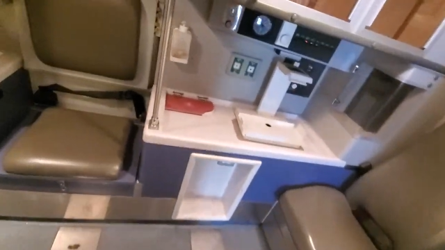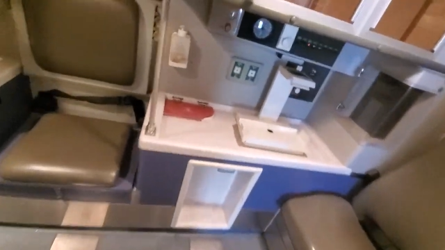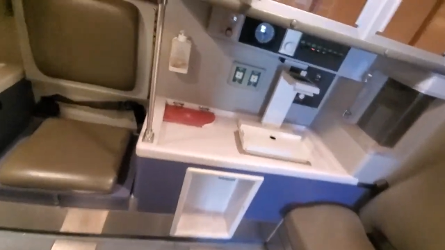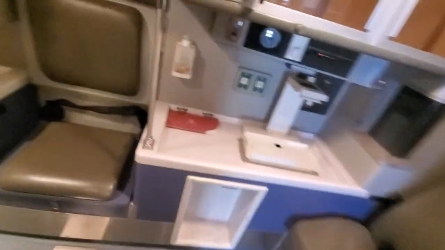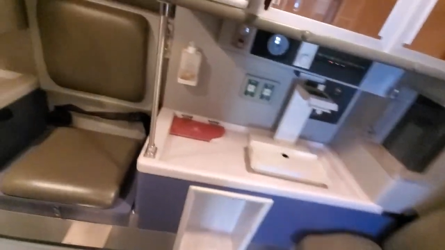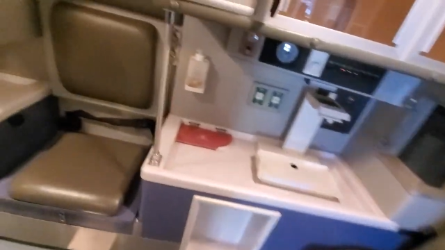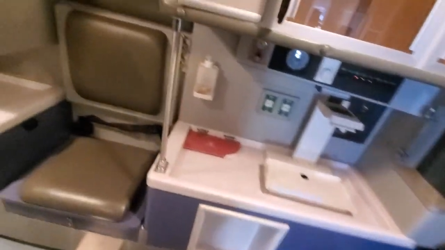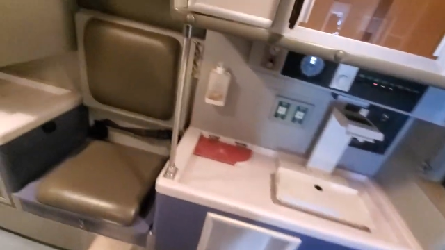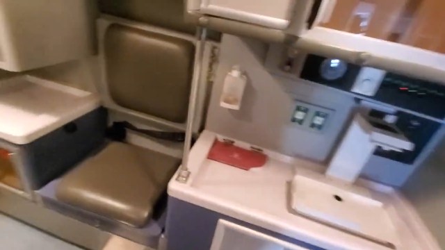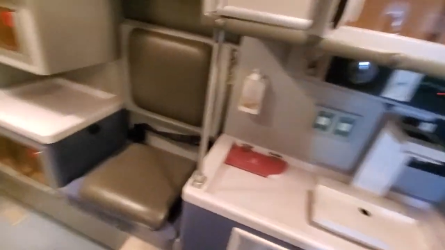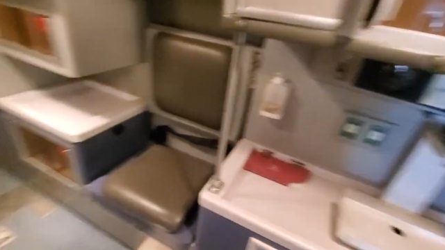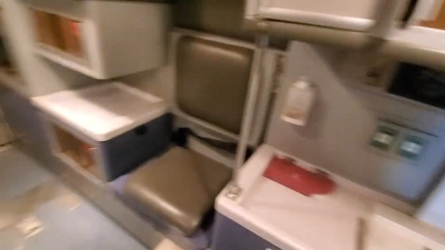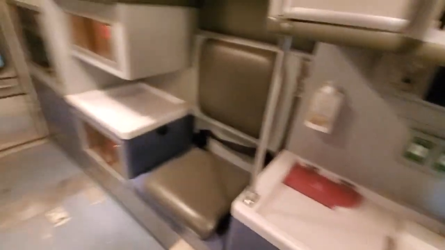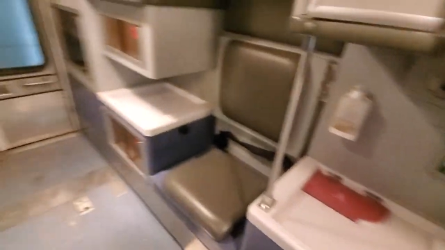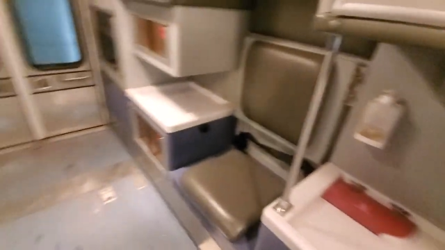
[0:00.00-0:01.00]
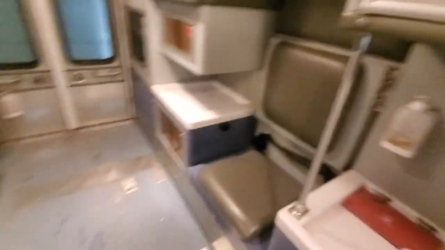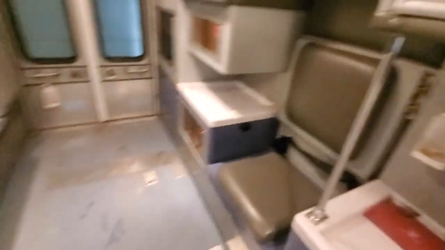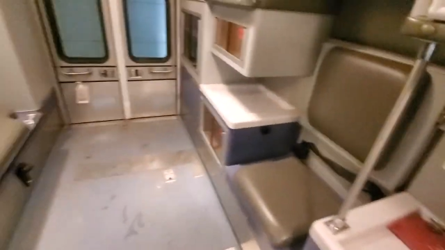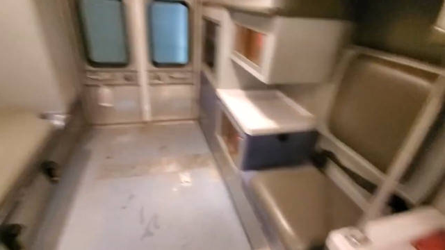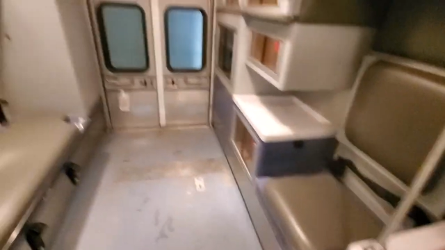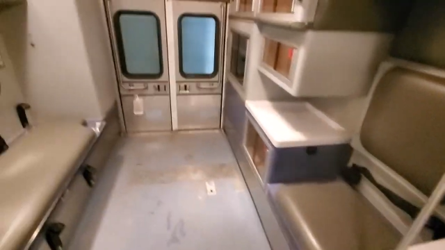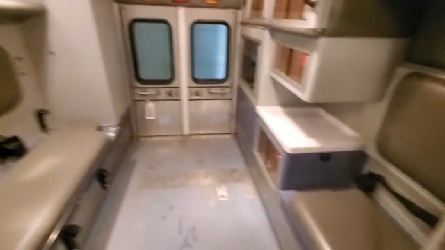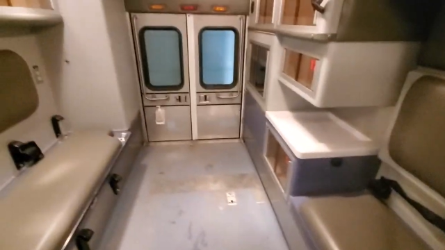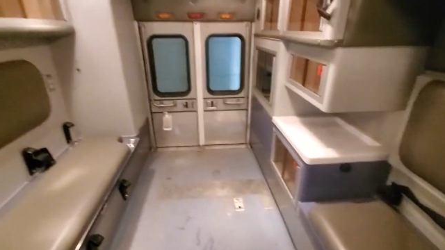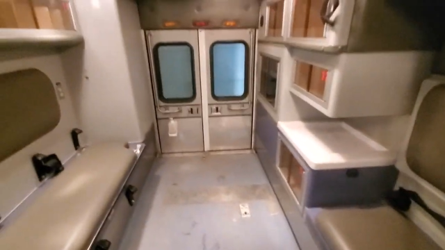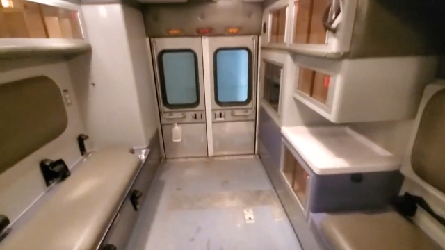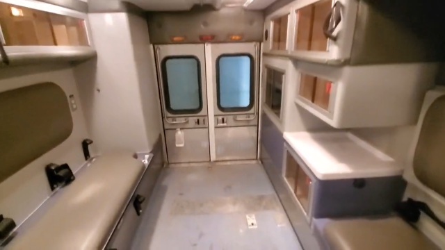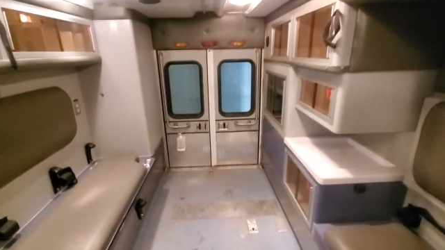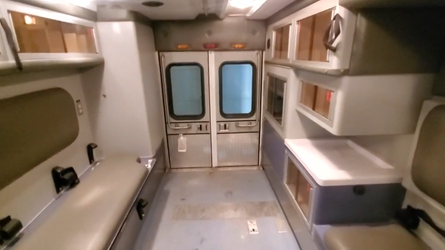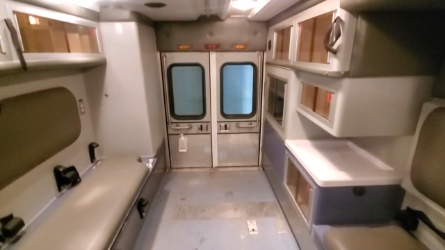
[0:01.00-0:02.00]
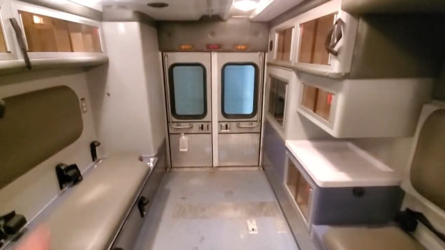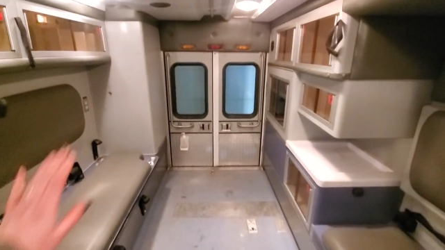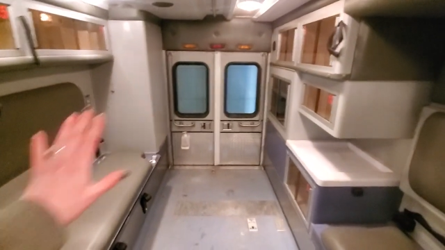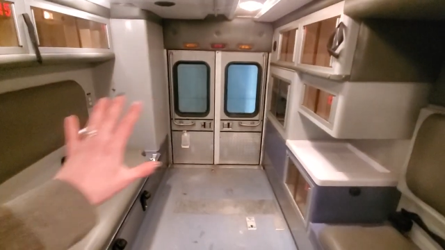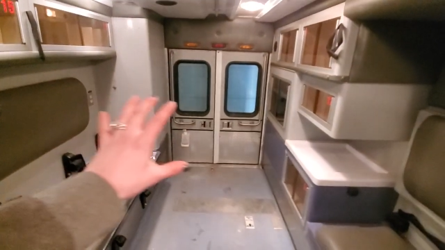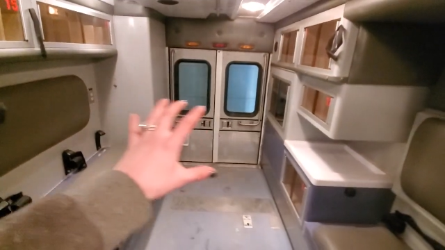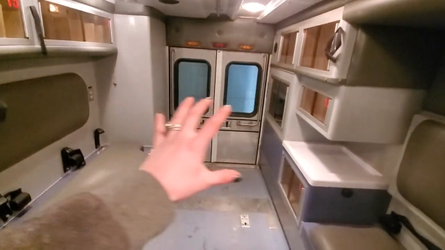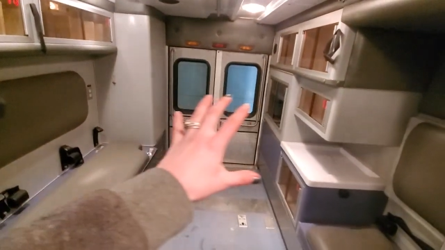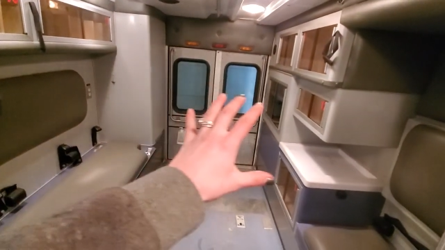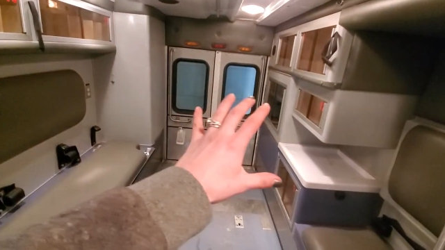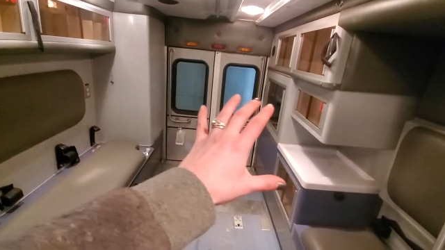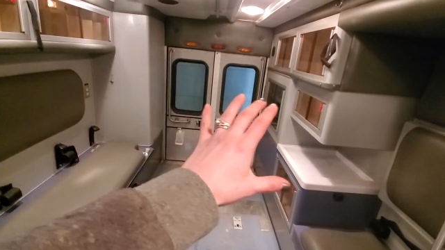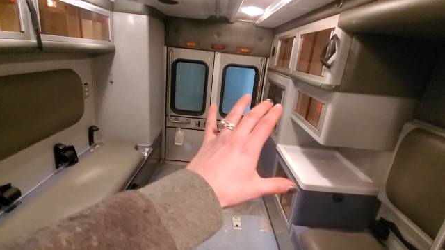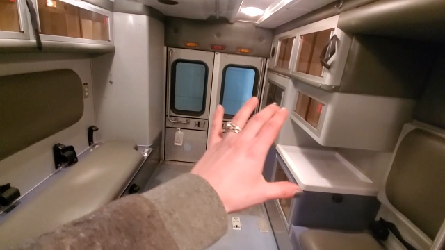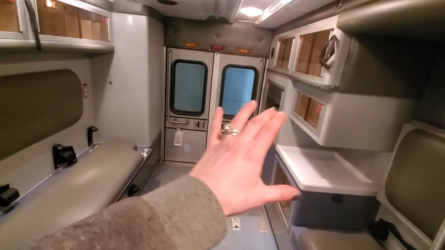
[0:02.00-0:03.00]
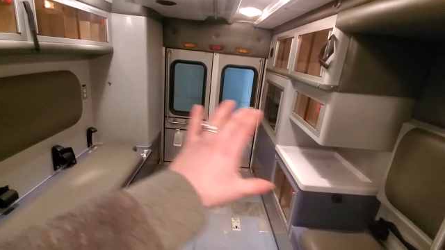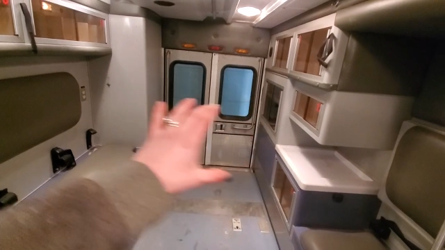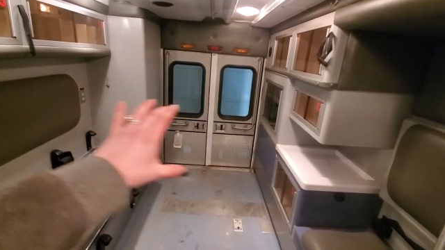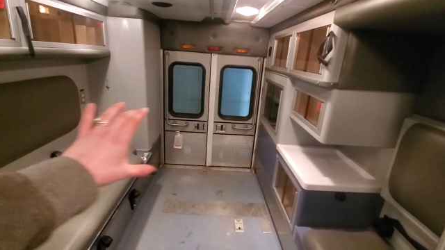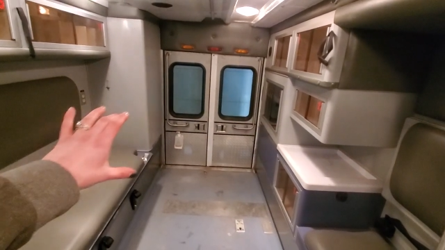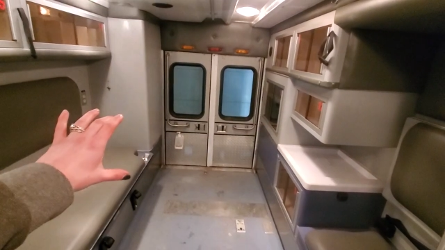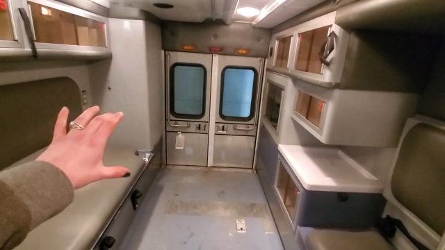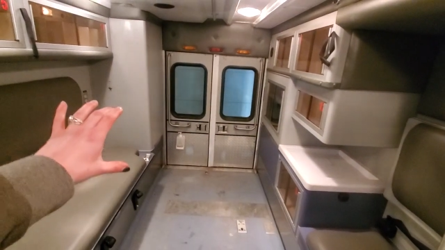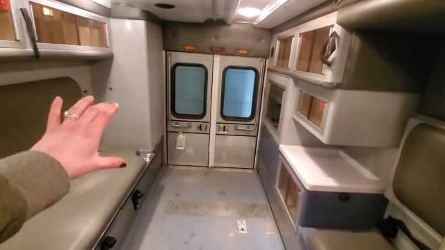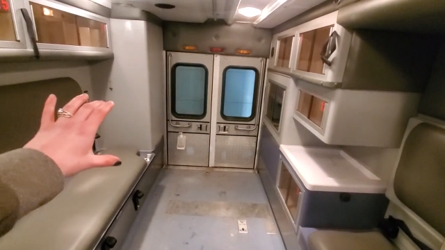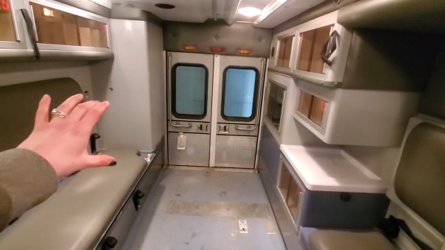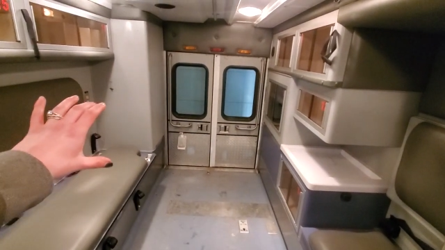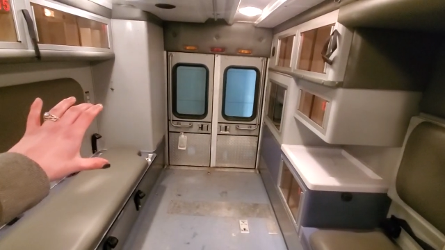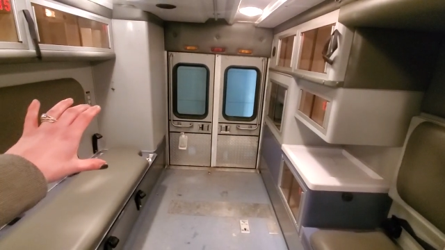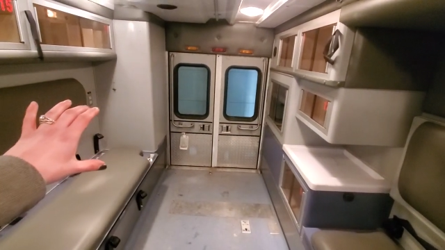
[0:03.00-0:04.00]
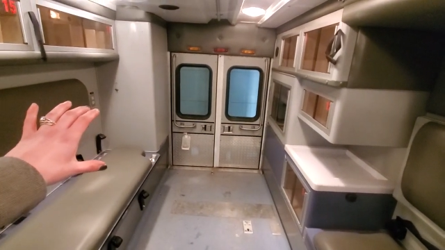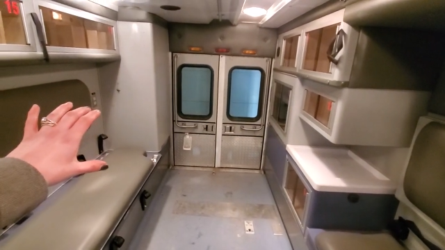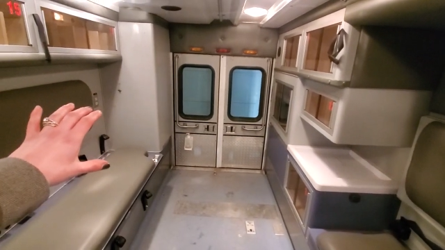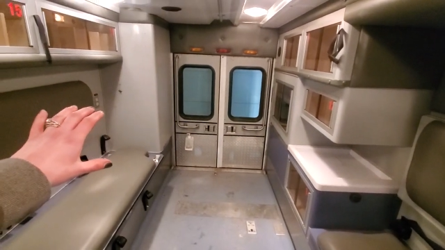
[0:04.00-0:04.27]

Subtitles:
(no speaker visible)